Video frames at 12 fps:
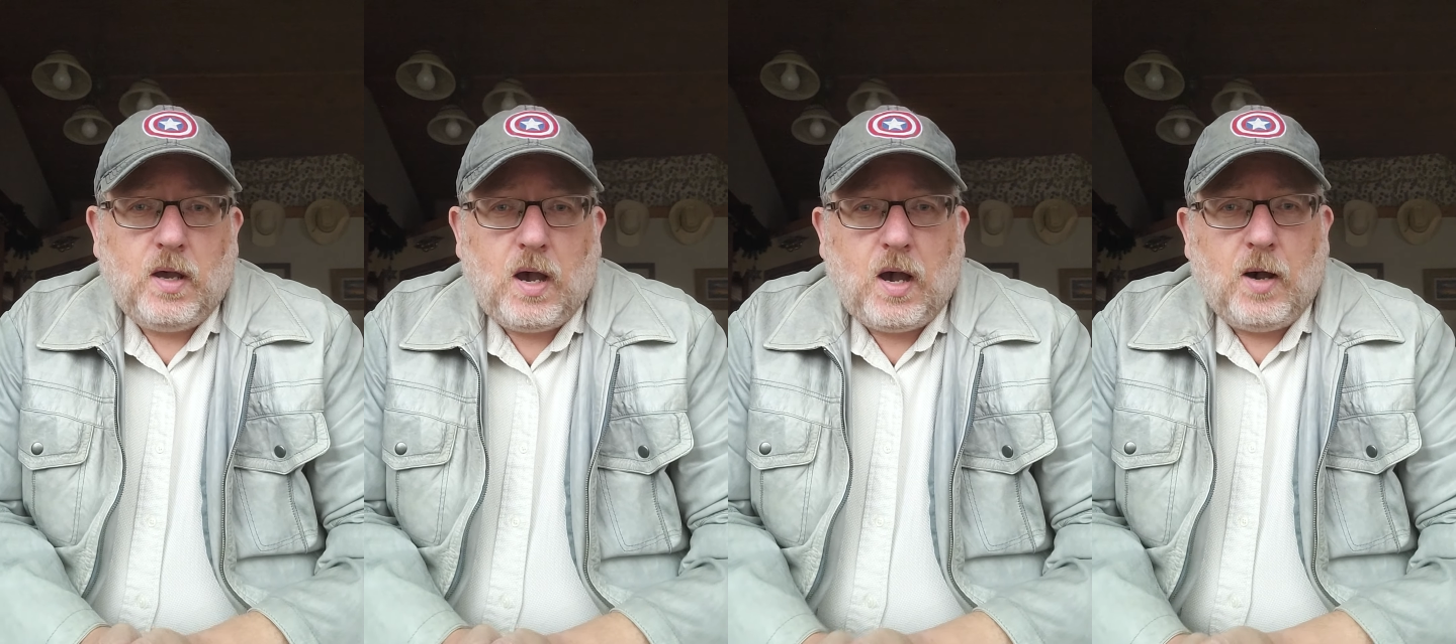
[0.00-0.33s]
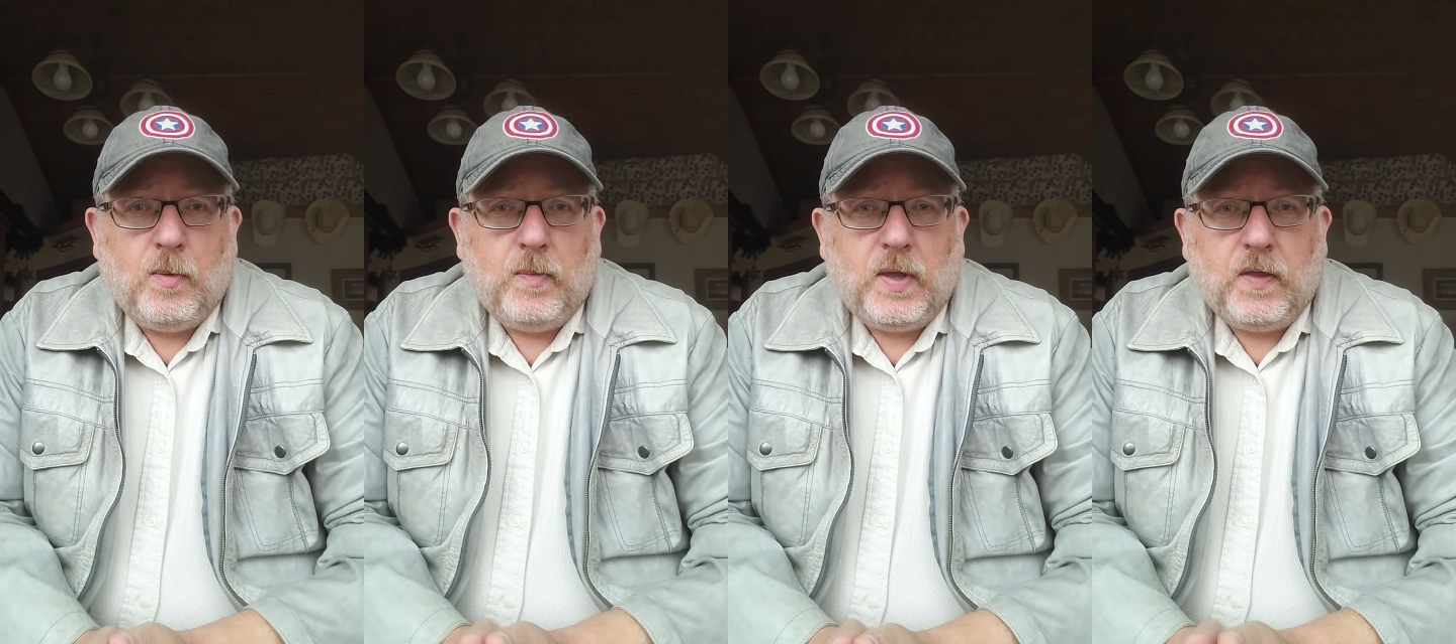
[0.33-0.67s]

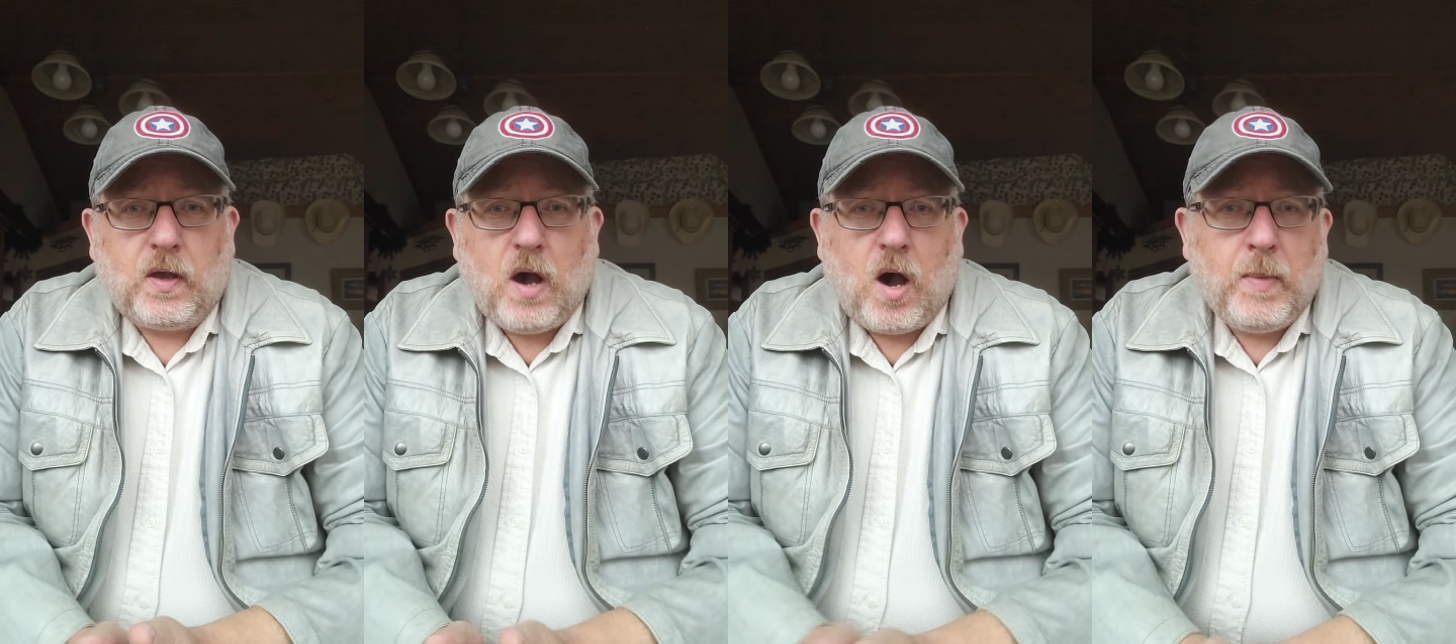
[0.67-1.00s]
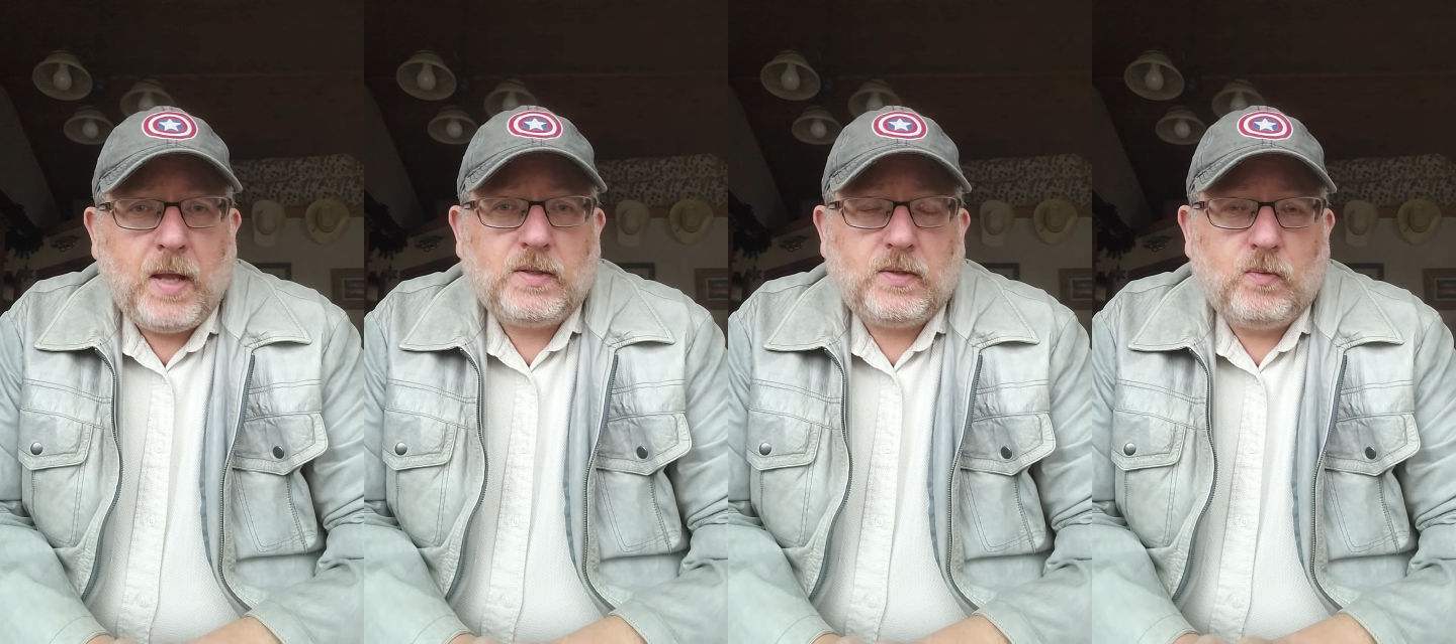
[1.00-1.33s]
in the
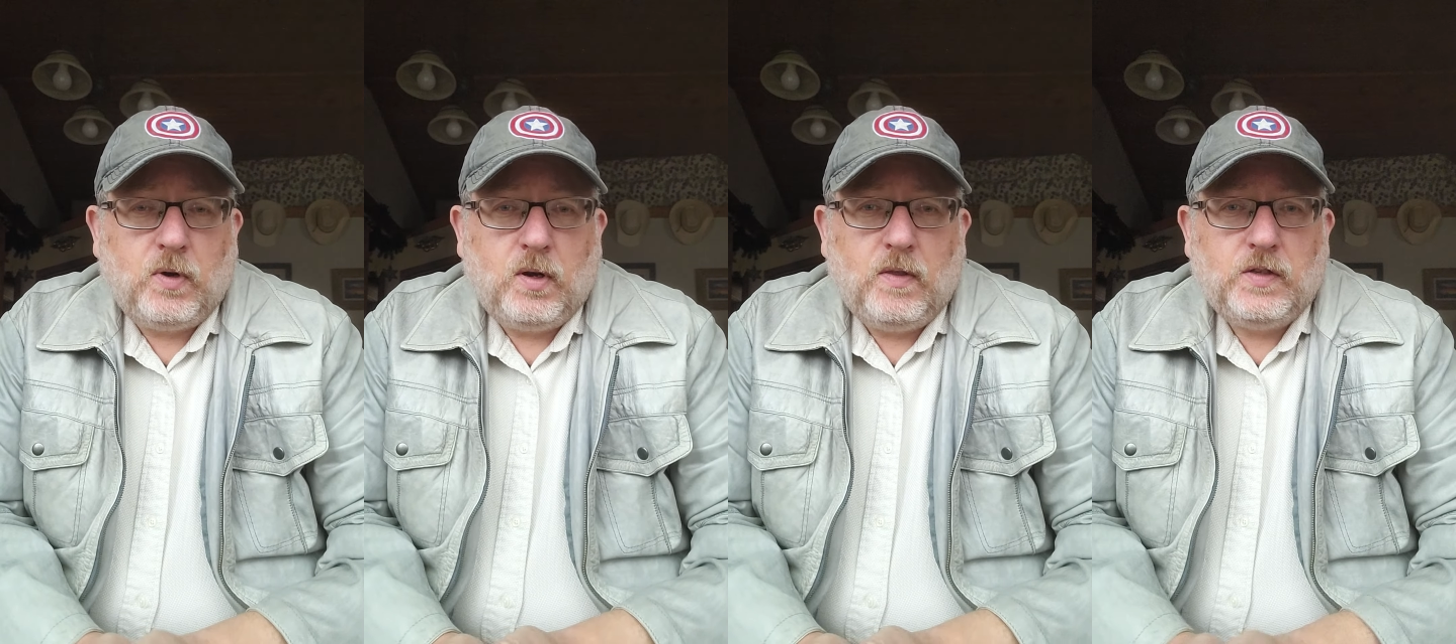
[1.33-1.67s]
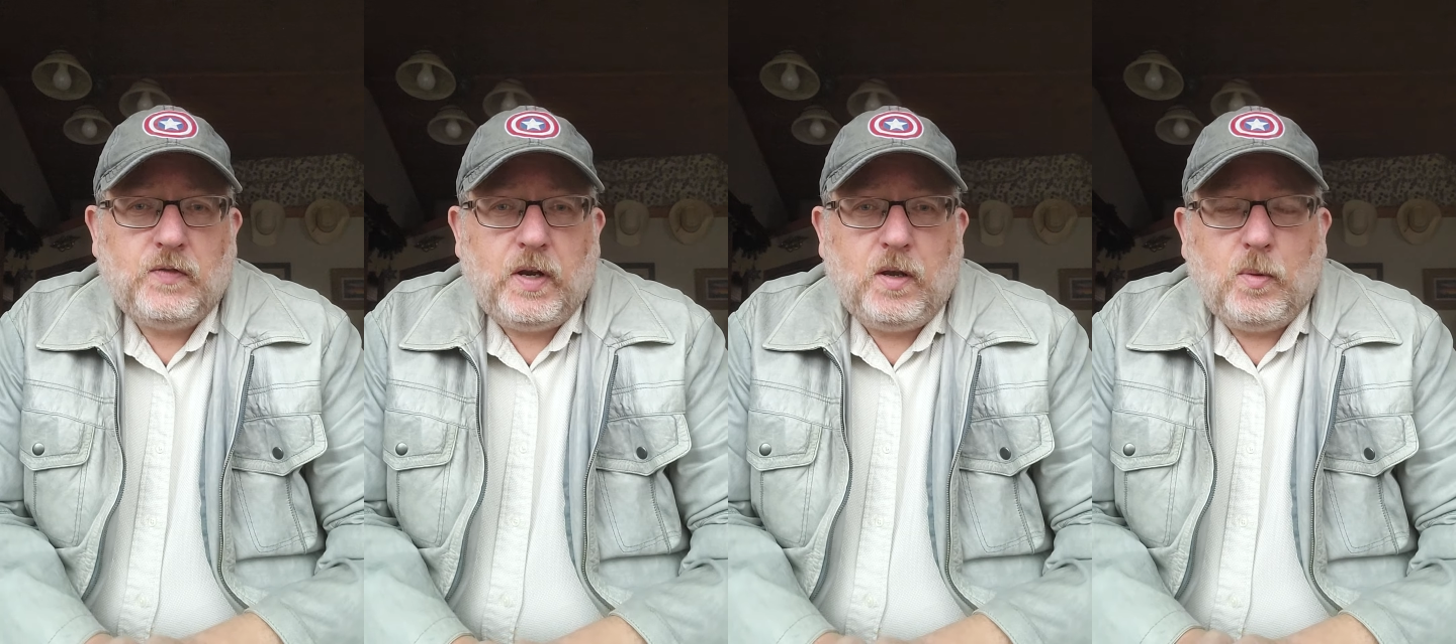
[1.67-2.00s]
comments where
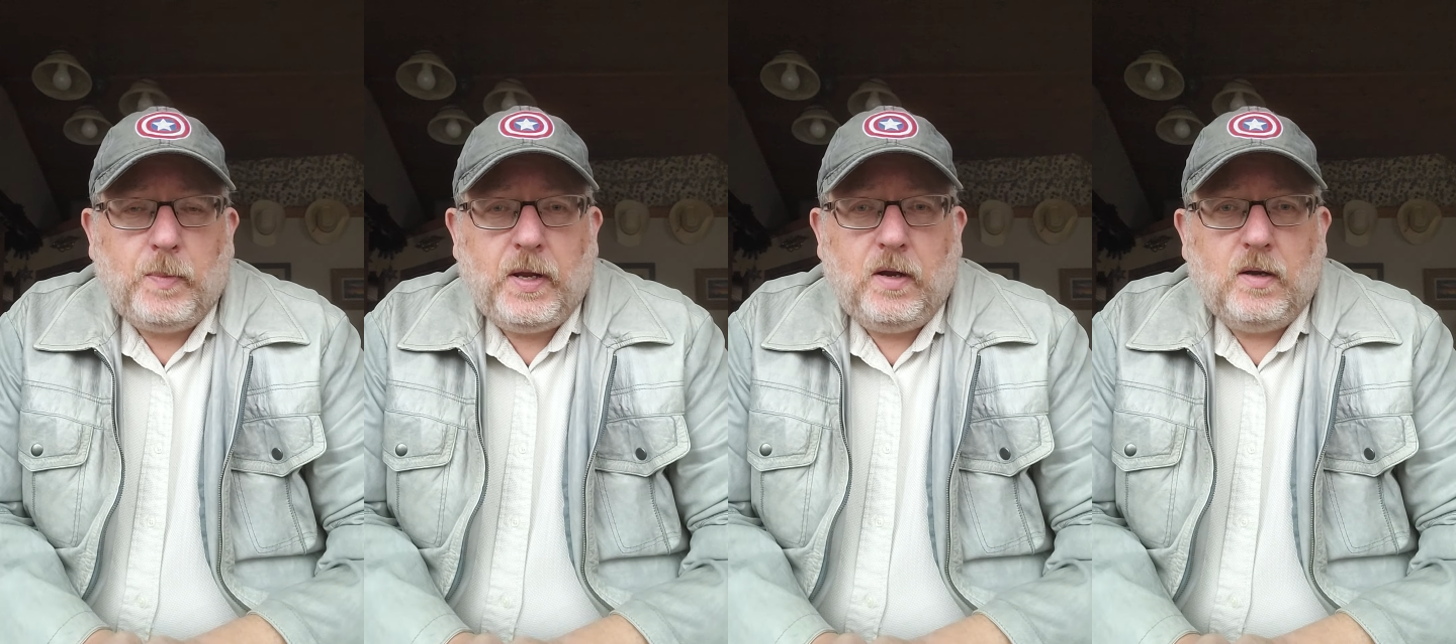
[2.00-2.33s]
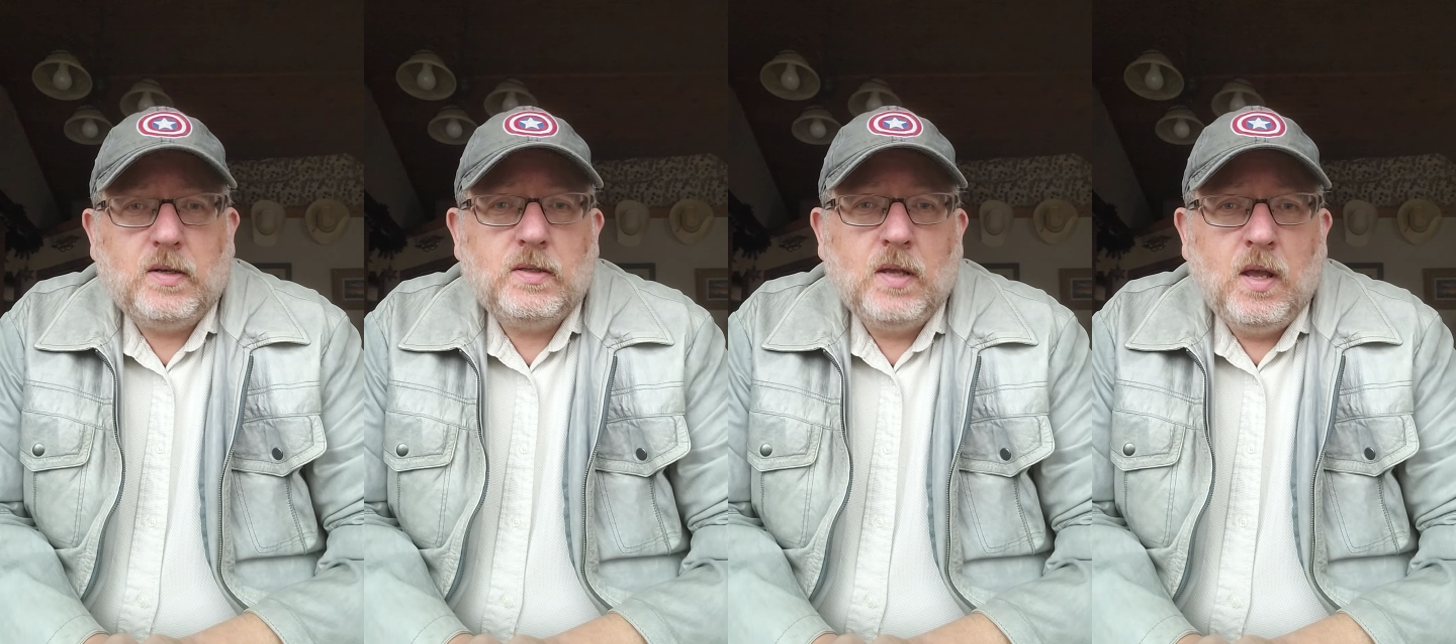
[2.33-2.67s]
this video
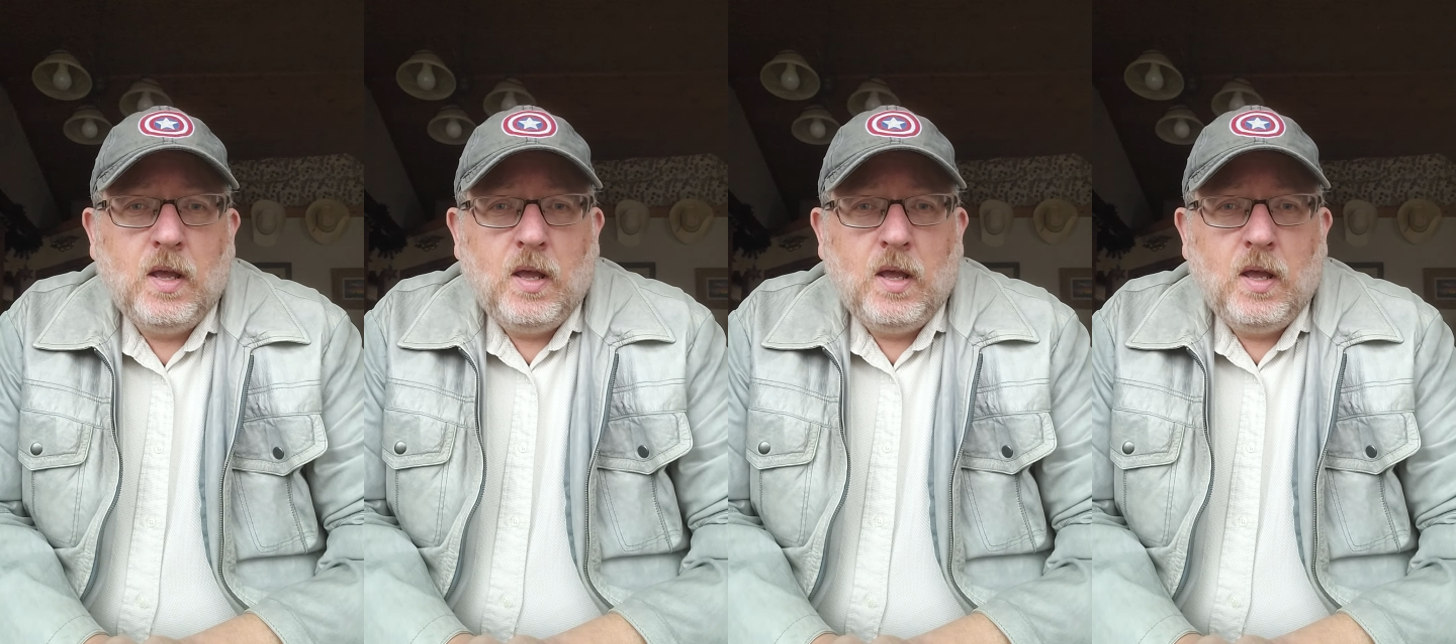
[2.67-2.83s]
appears